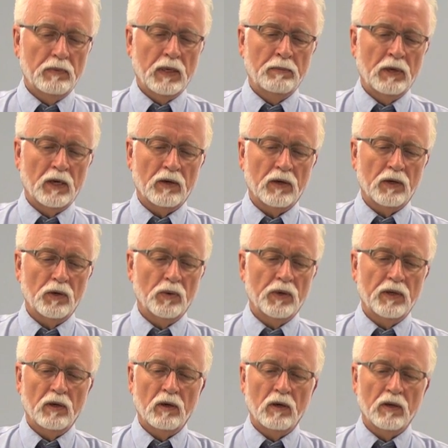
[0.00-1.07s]
I'm not going to go
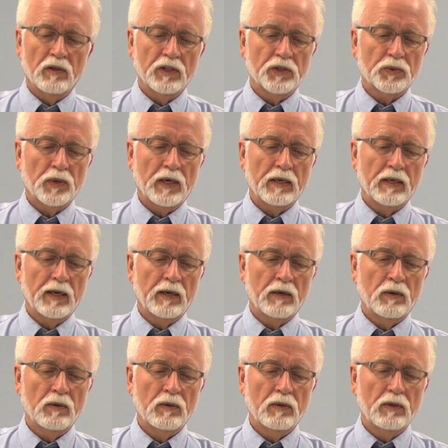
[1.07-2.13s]
into all of this right
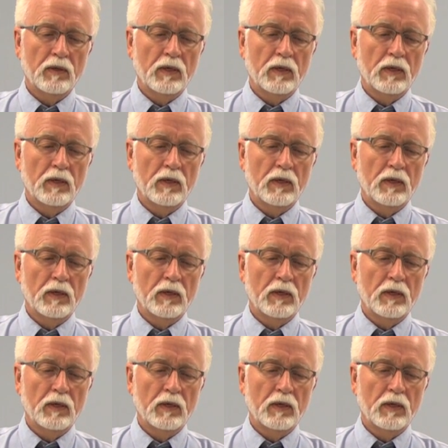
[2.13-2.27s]
now.